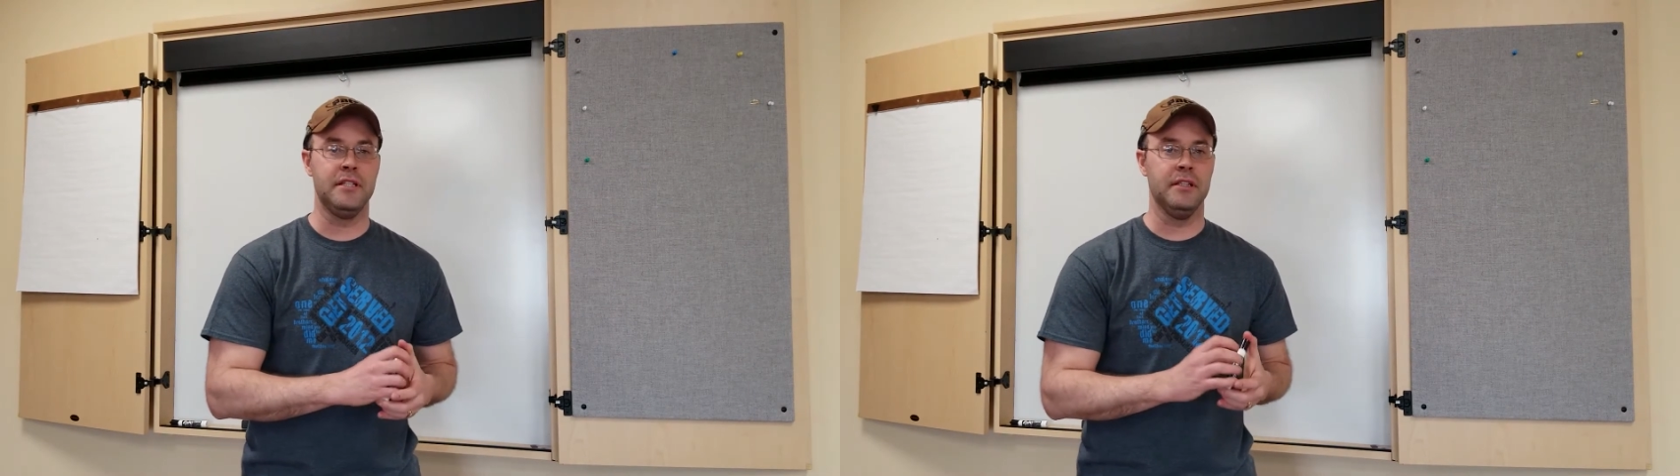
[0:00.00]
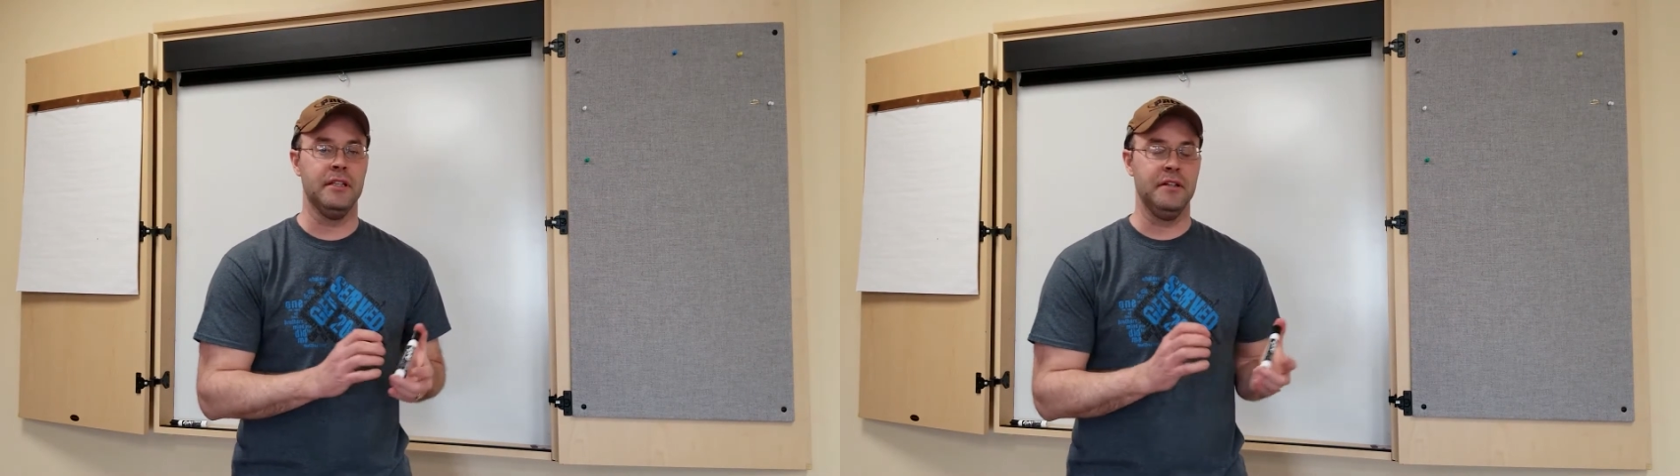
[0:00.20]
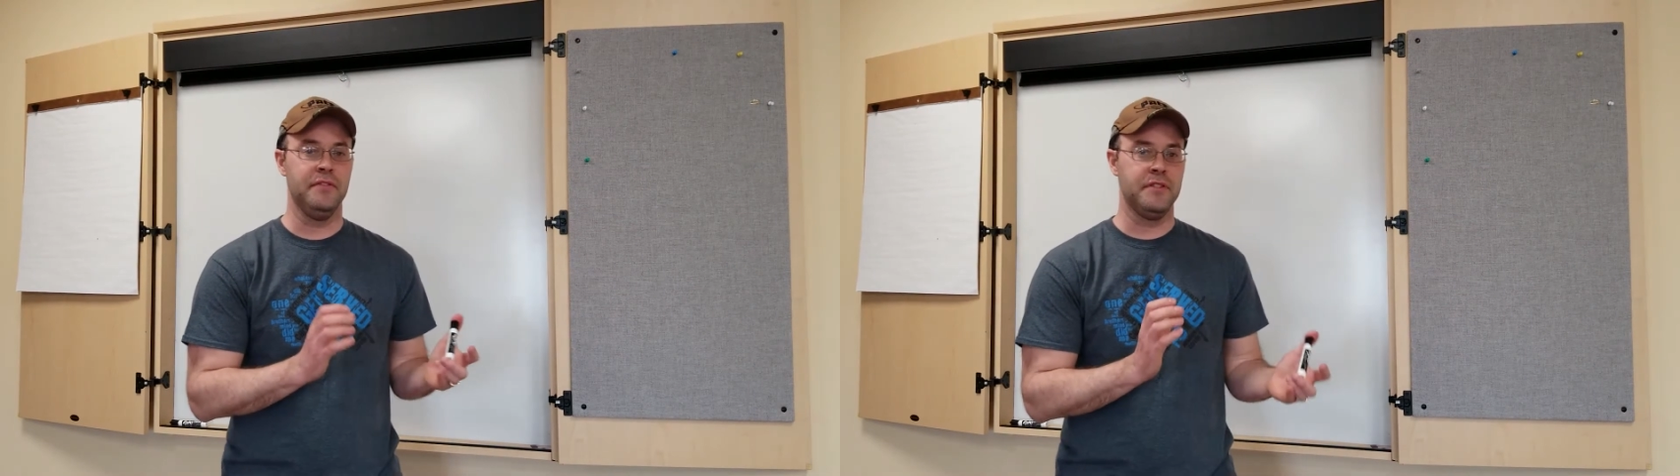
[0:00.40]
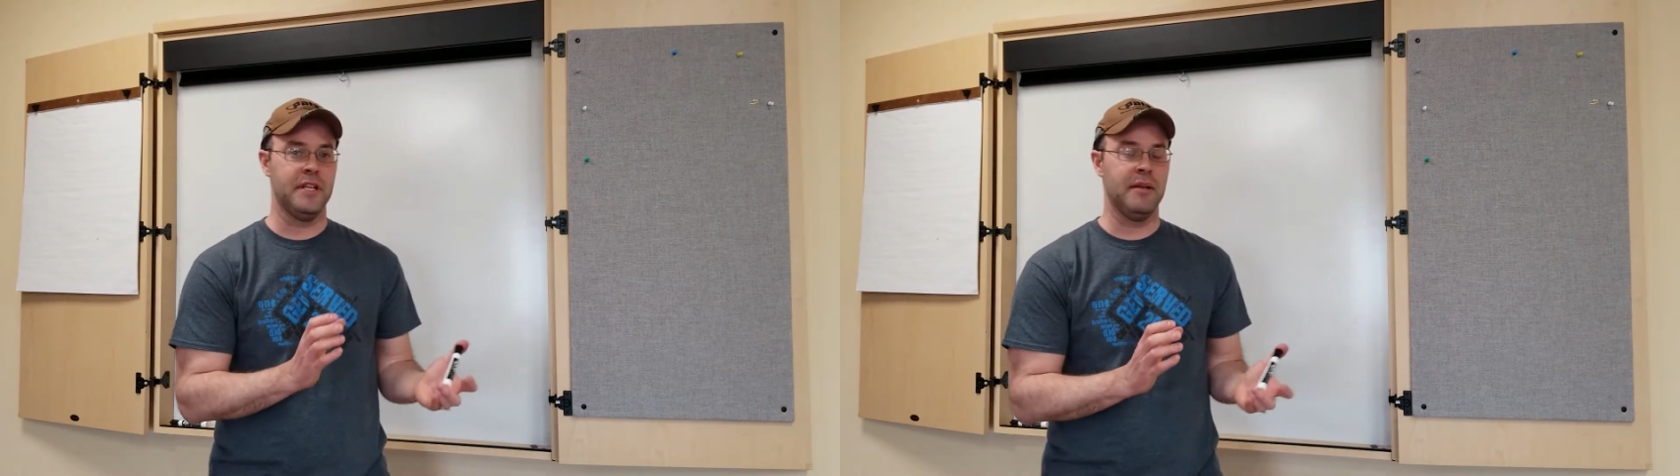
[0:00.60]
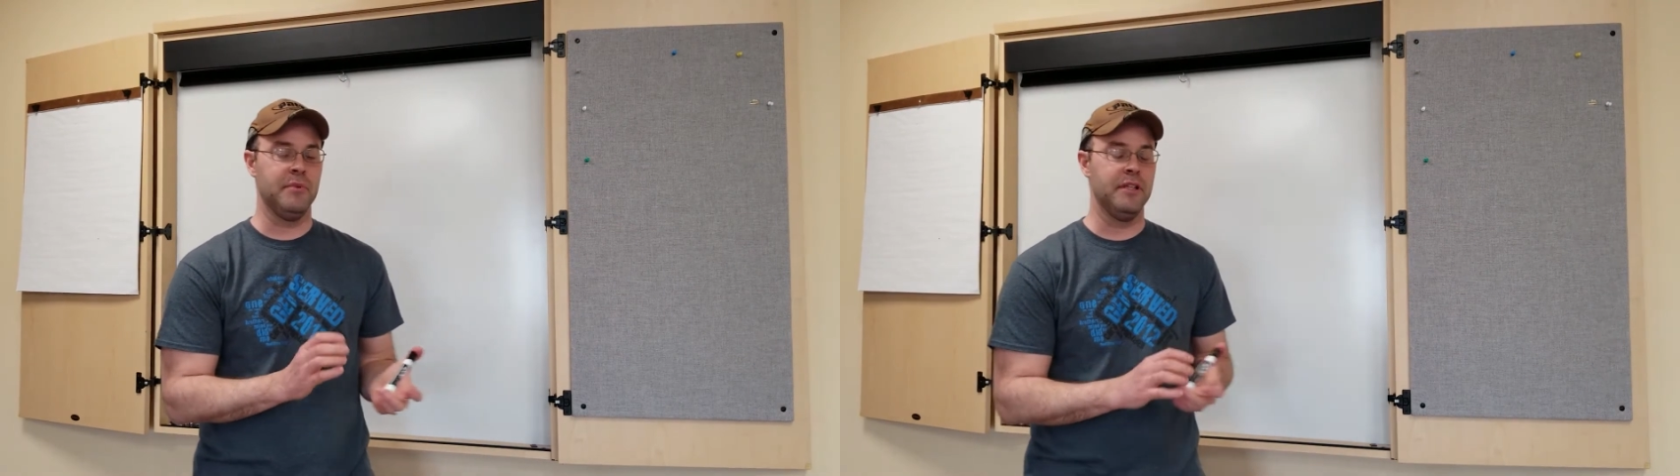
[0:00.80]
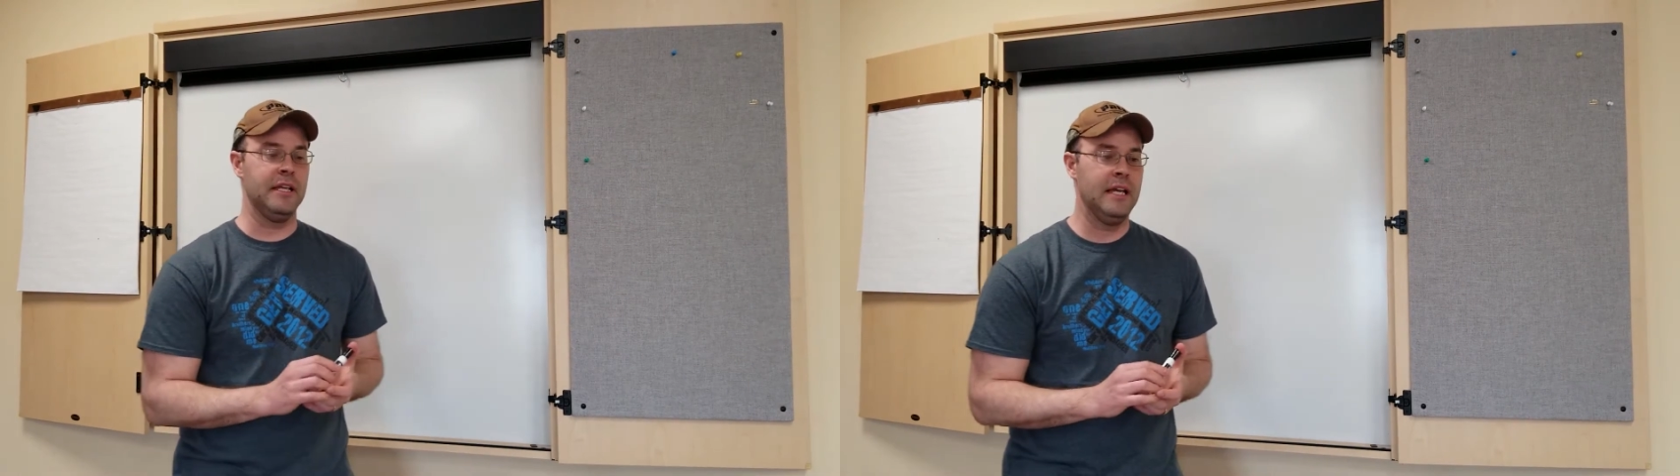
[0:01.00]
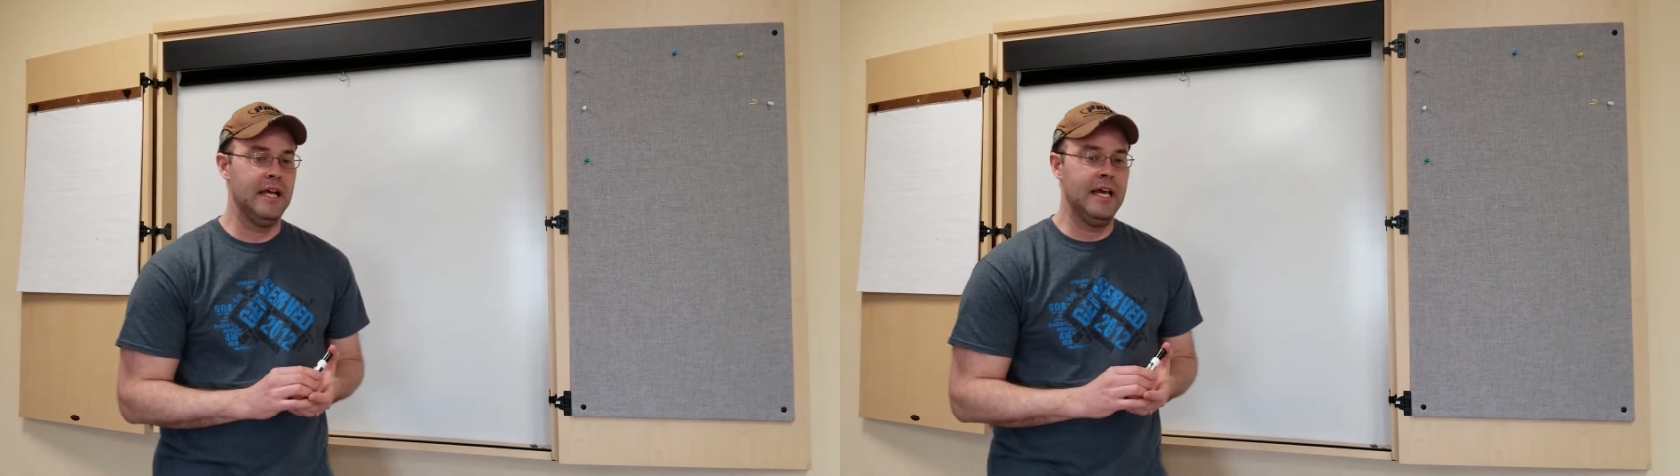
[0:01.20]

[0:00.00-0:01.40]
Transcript: to live stably,